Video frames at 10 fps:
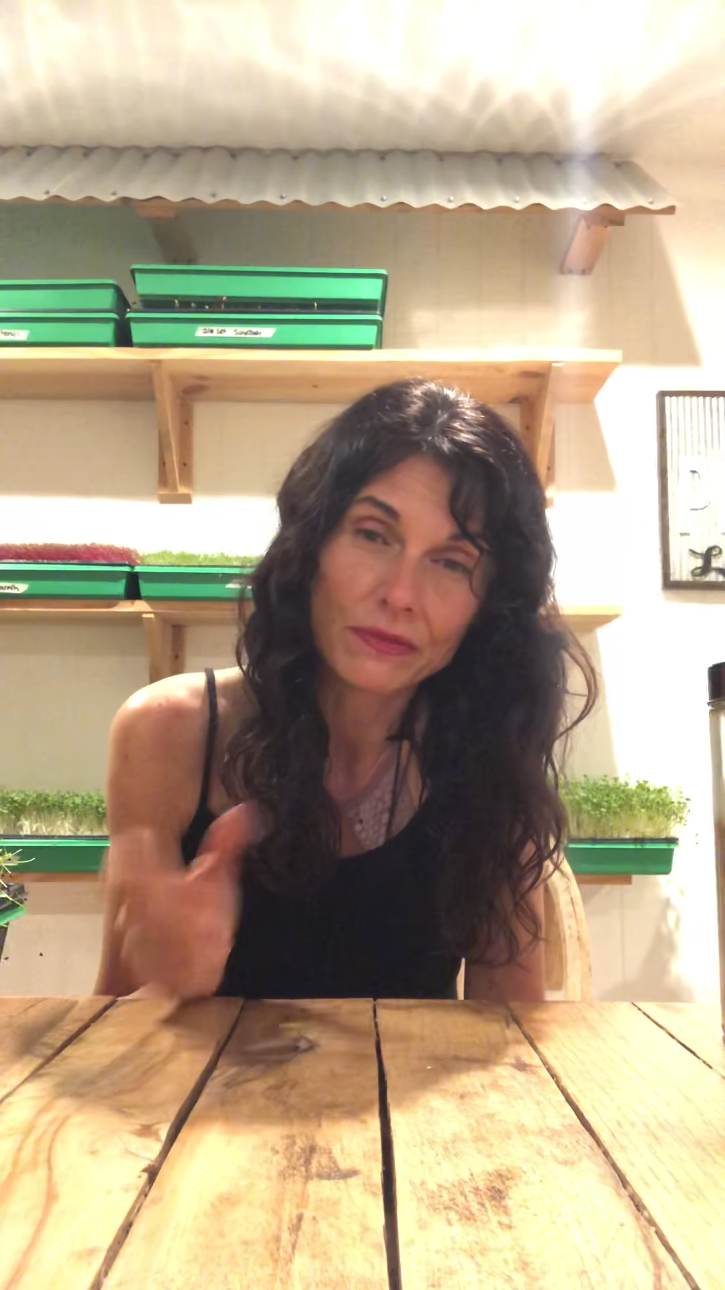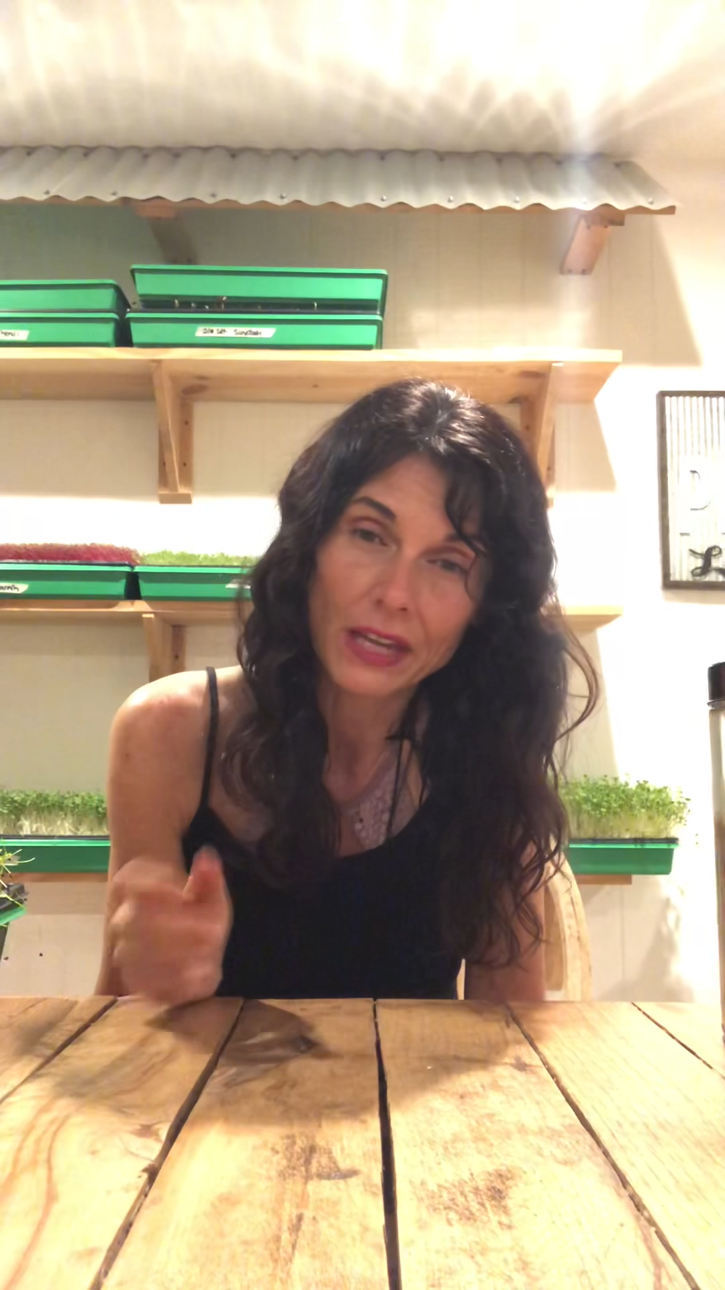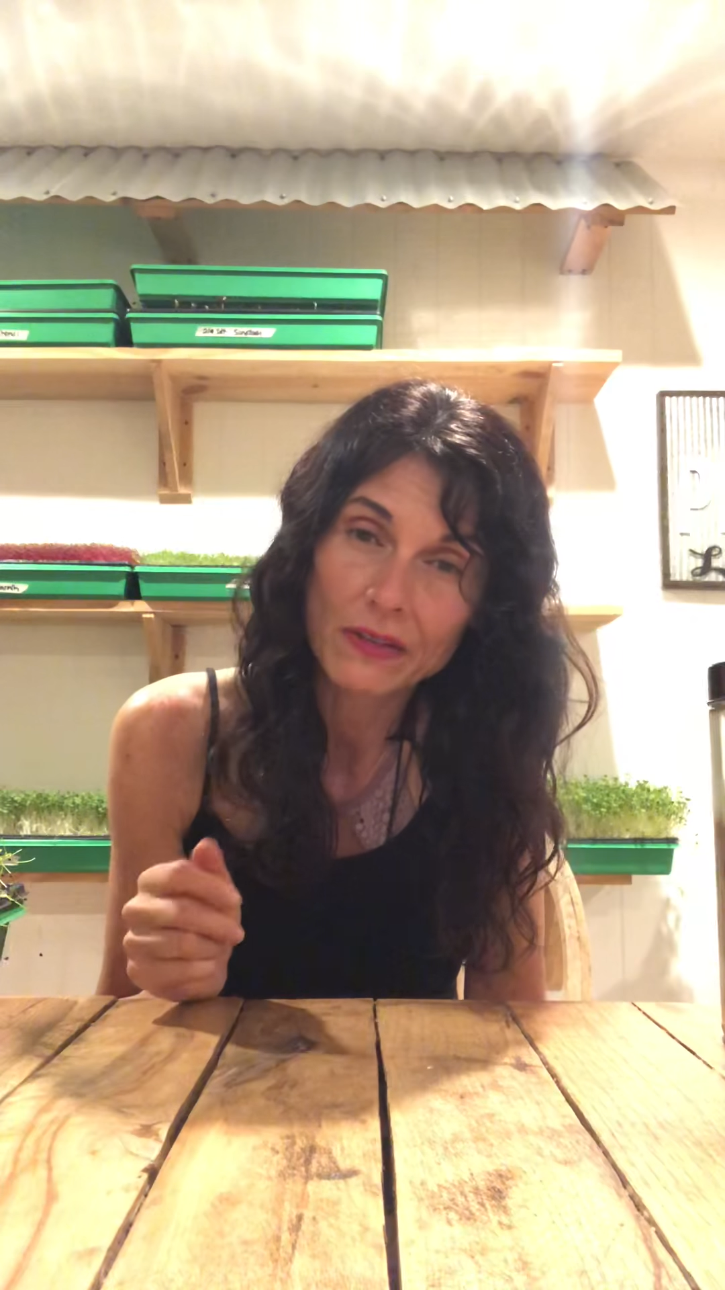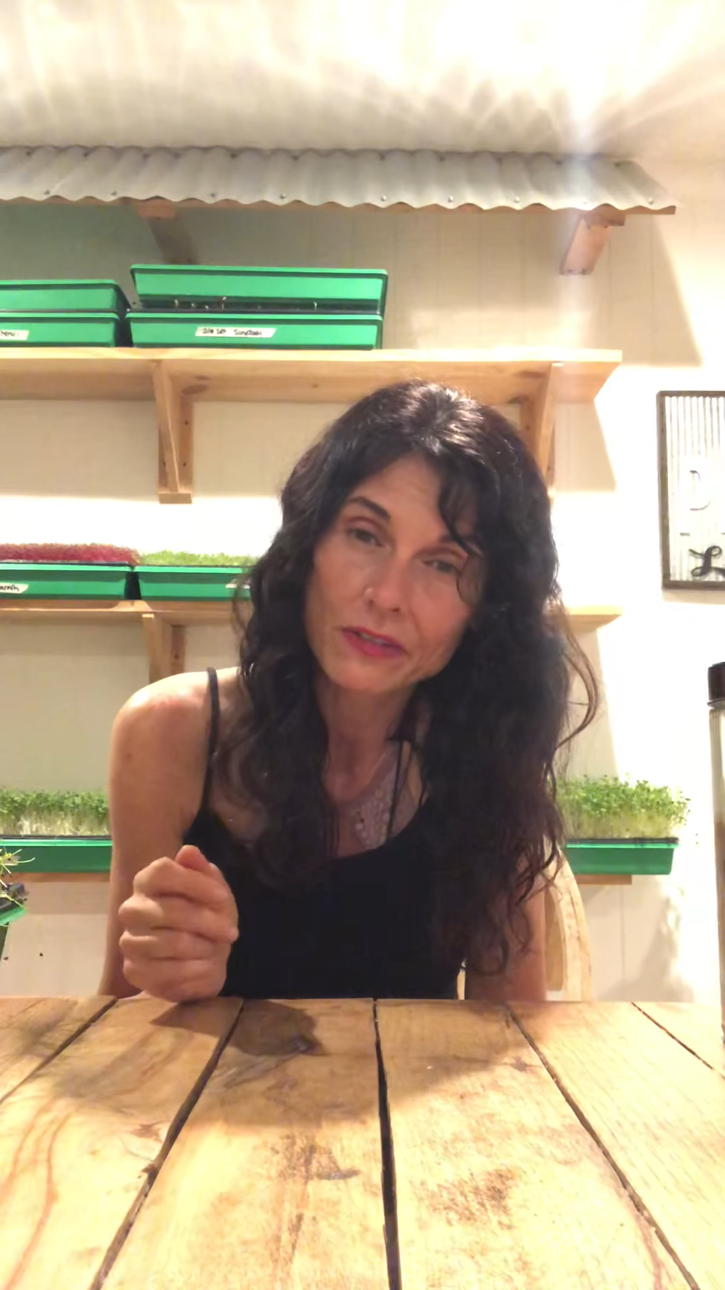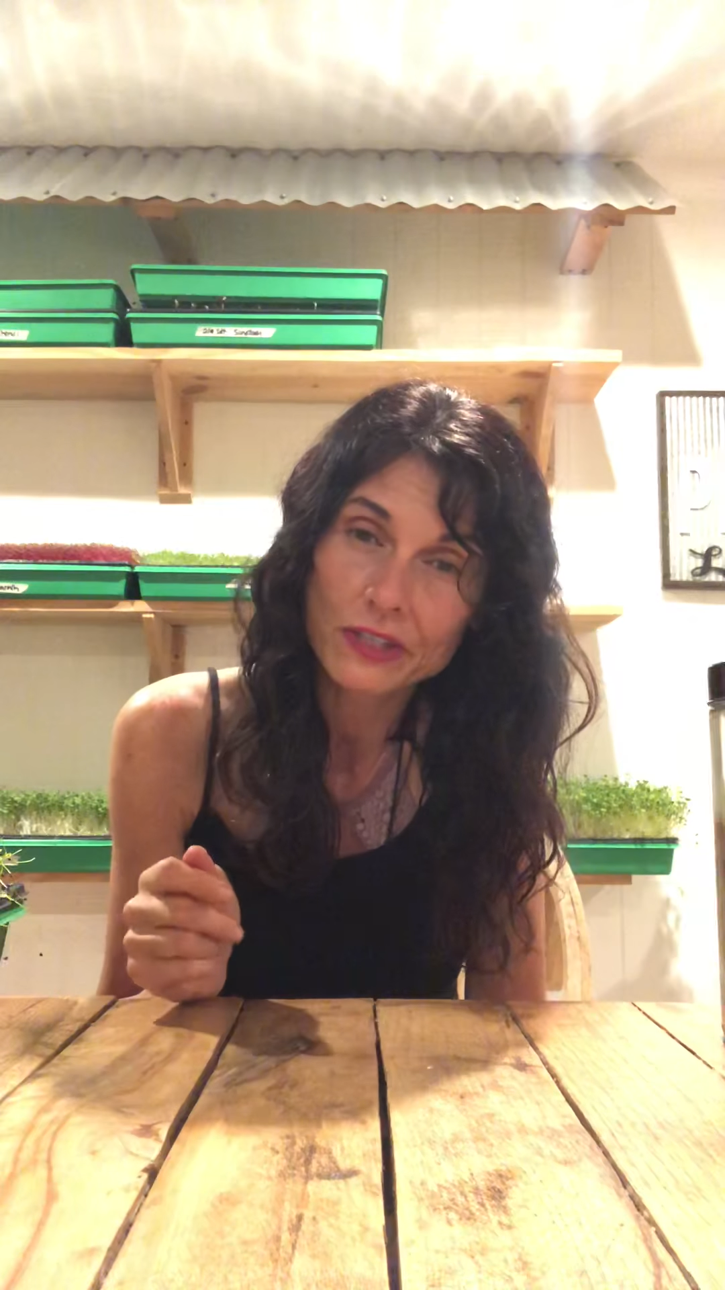
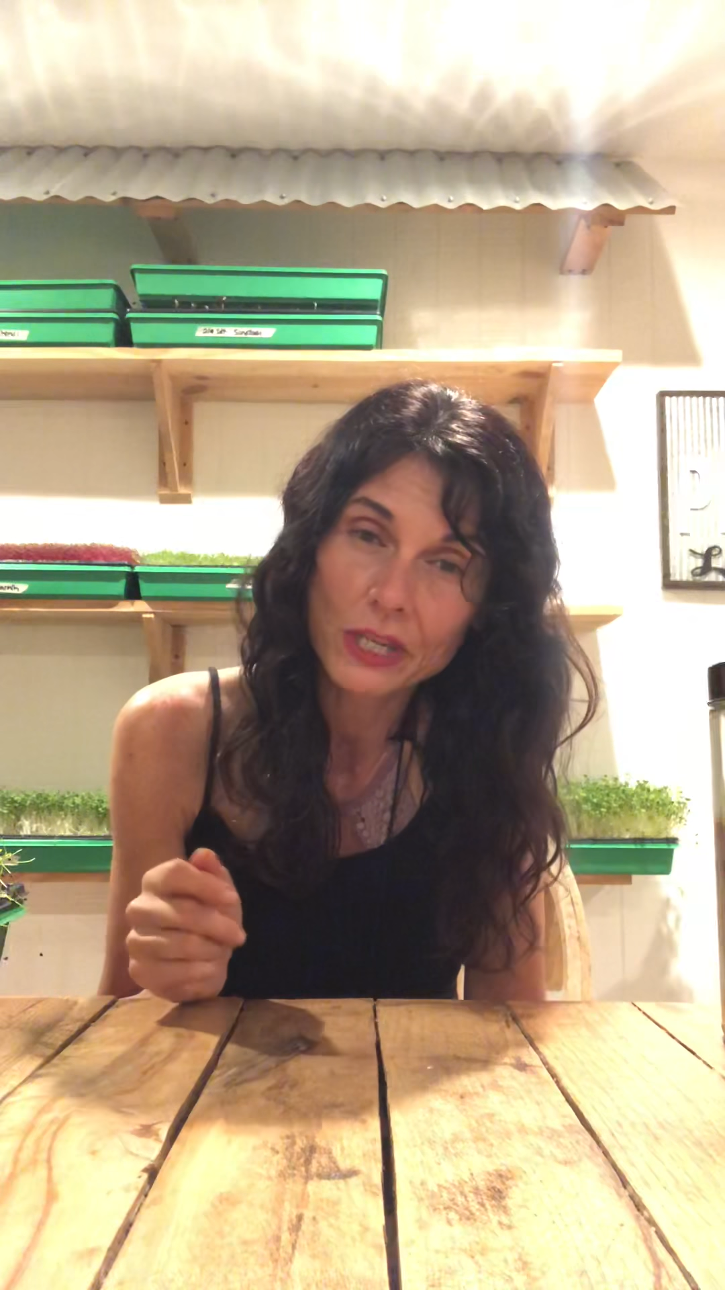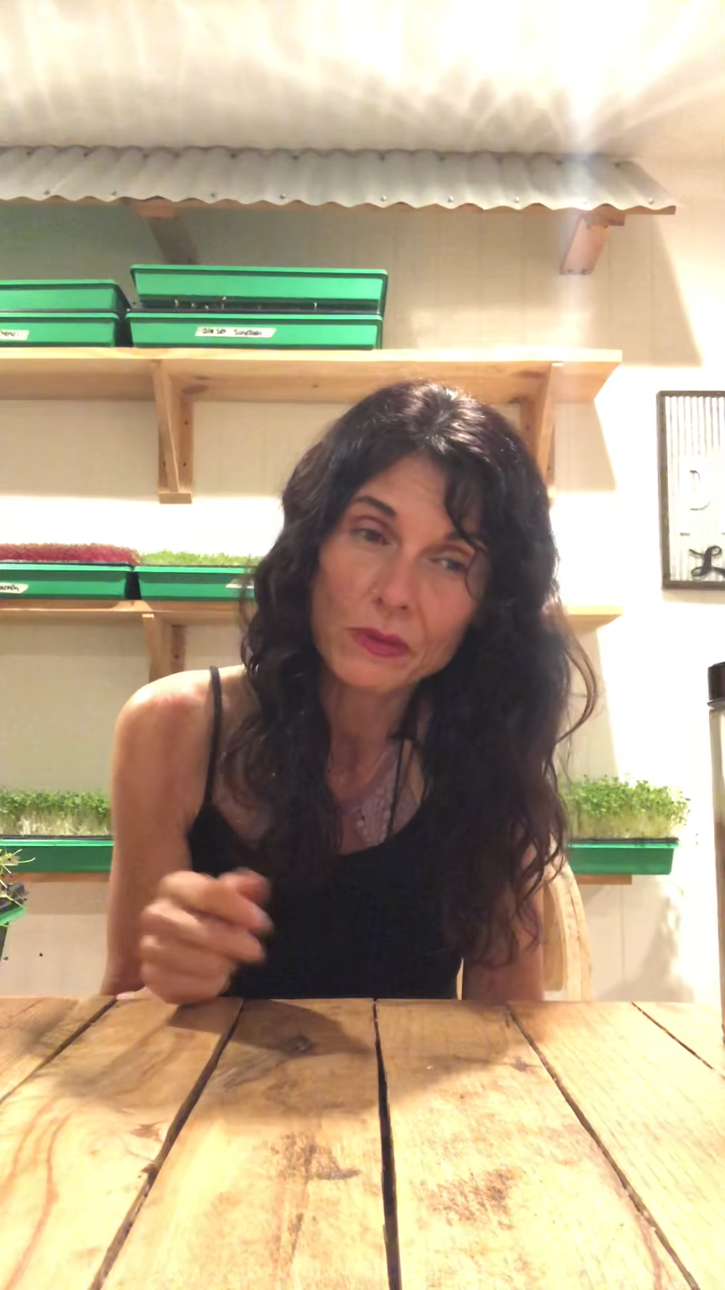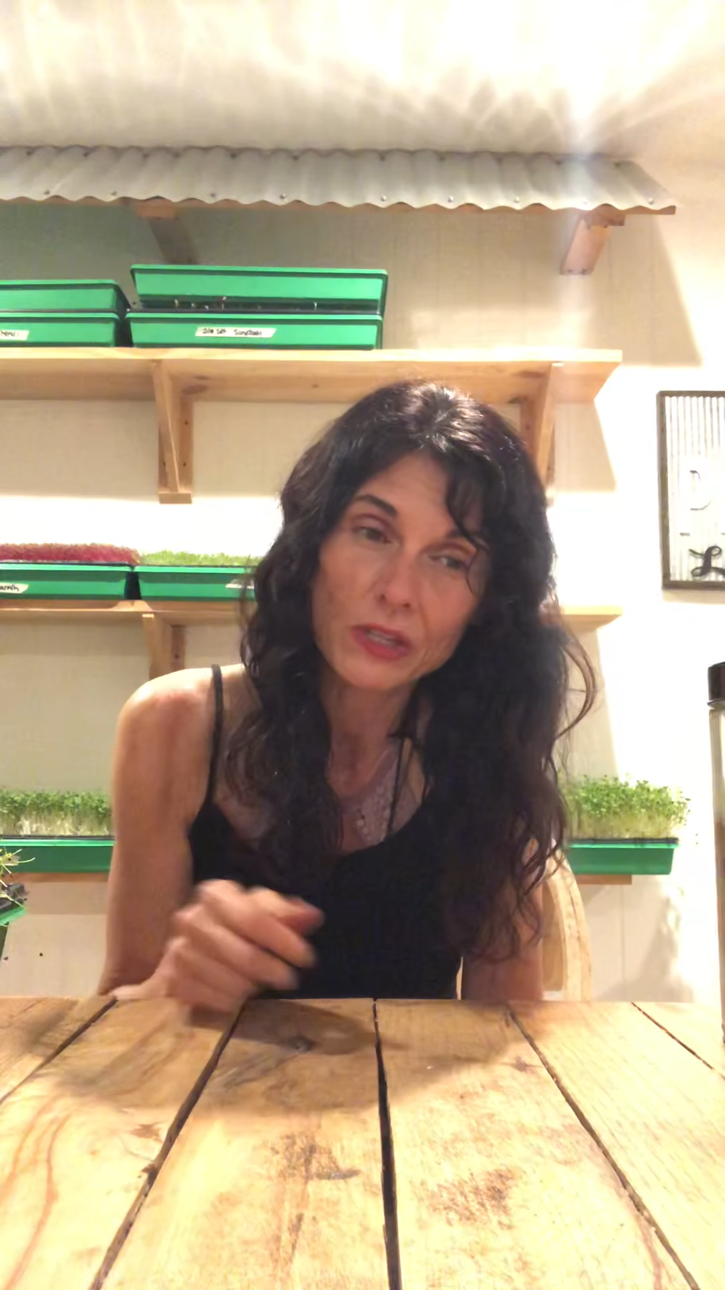flavor to them.